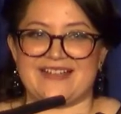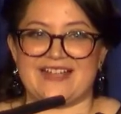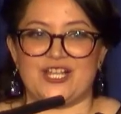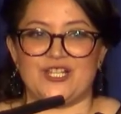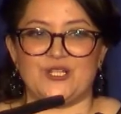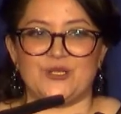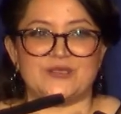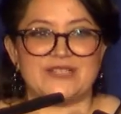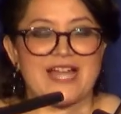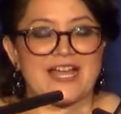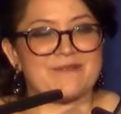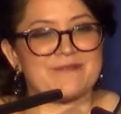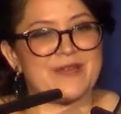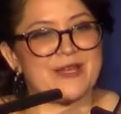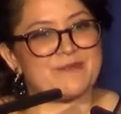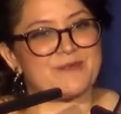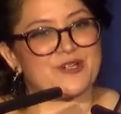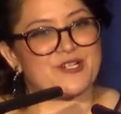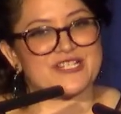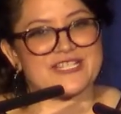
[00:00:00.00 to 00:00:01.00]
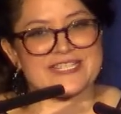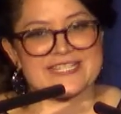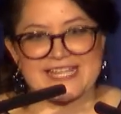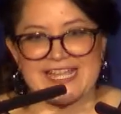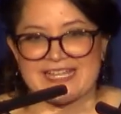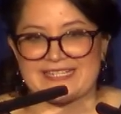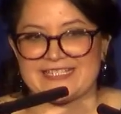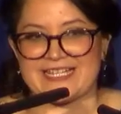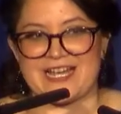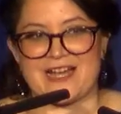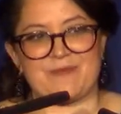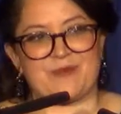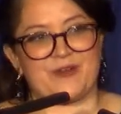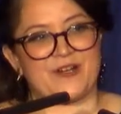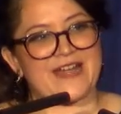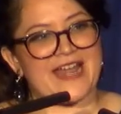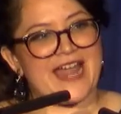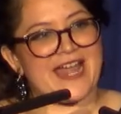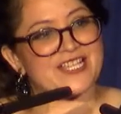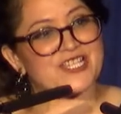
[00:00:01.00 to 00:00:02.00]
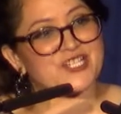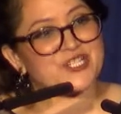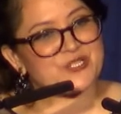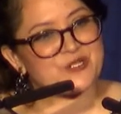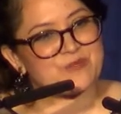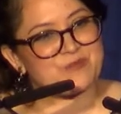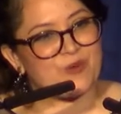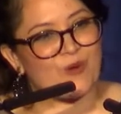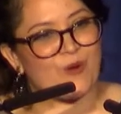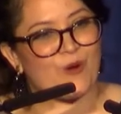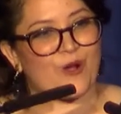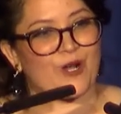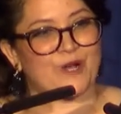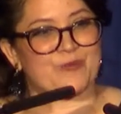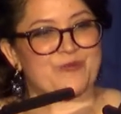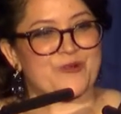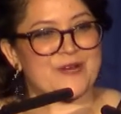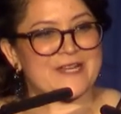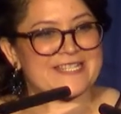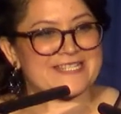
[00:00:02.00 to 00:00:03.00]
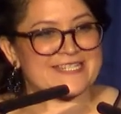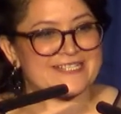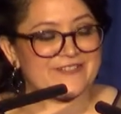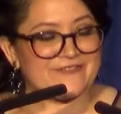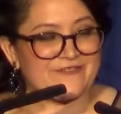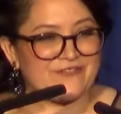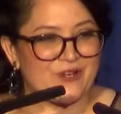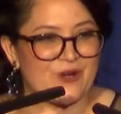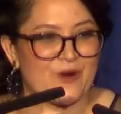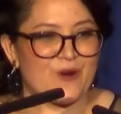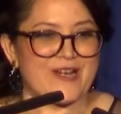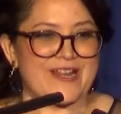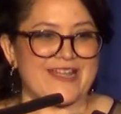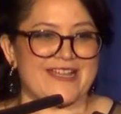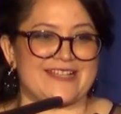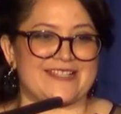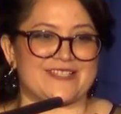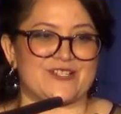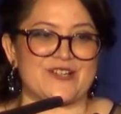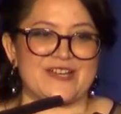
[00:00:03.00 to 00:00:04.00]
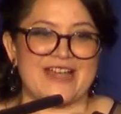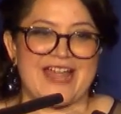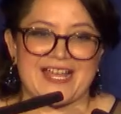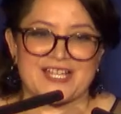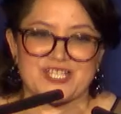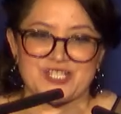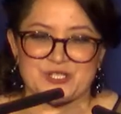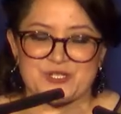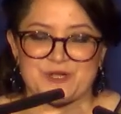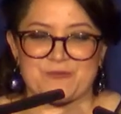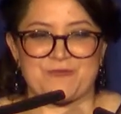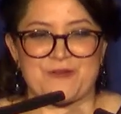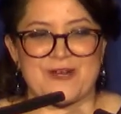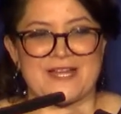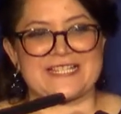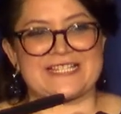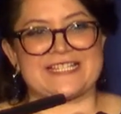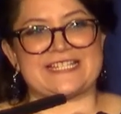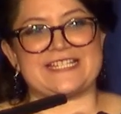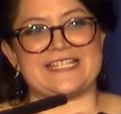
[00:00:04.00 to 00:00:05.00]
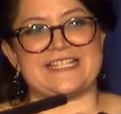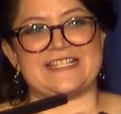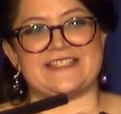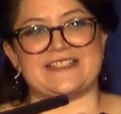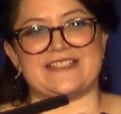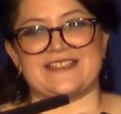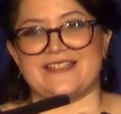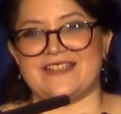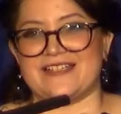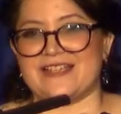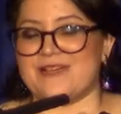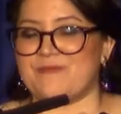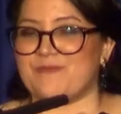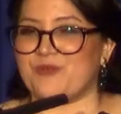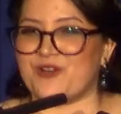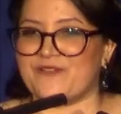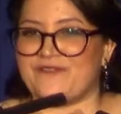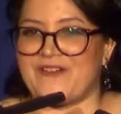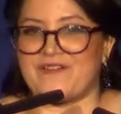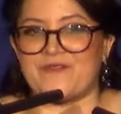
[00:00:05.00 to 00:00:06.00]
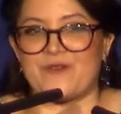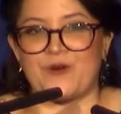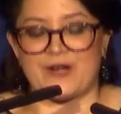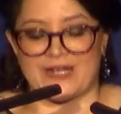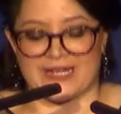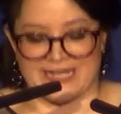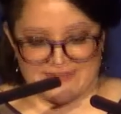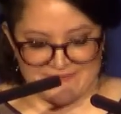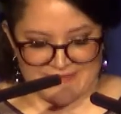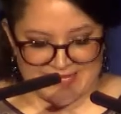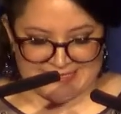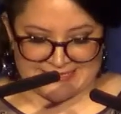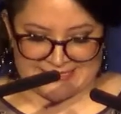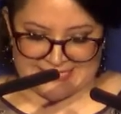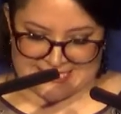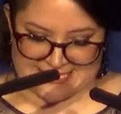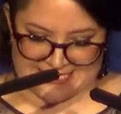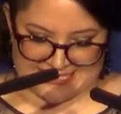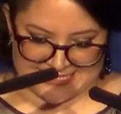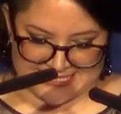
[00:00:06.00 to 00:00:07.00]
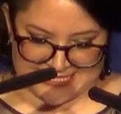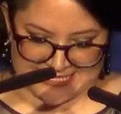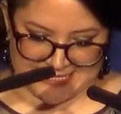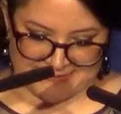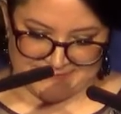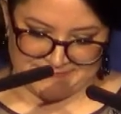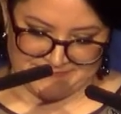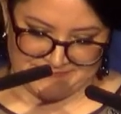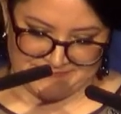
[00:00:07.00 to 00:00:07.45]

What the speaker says: LULAC members, stand up. Our national board, President Flores, our national president, por favor, levántense.